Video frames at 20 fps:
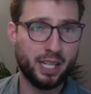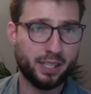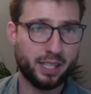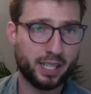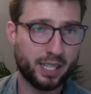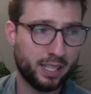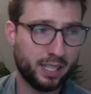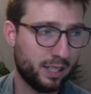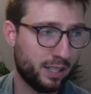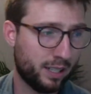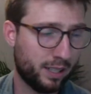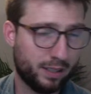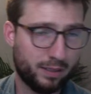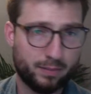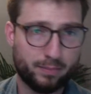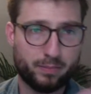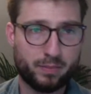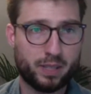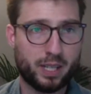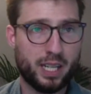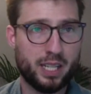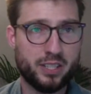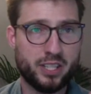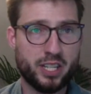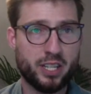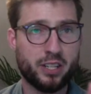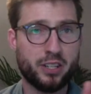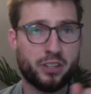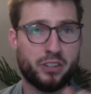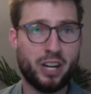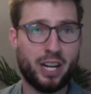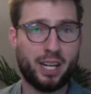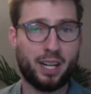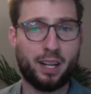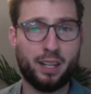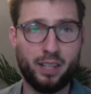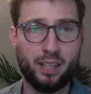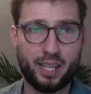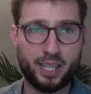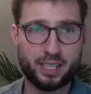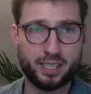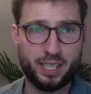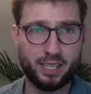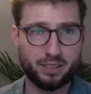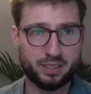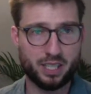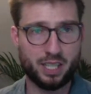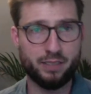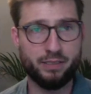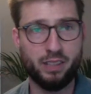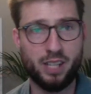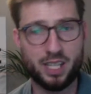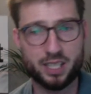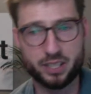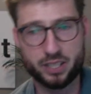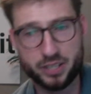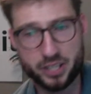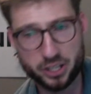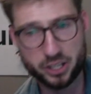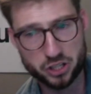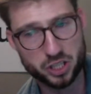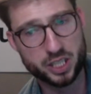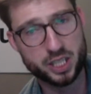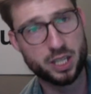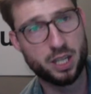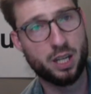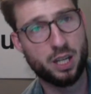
They can continue to try to collect outside of a lawsuit usually.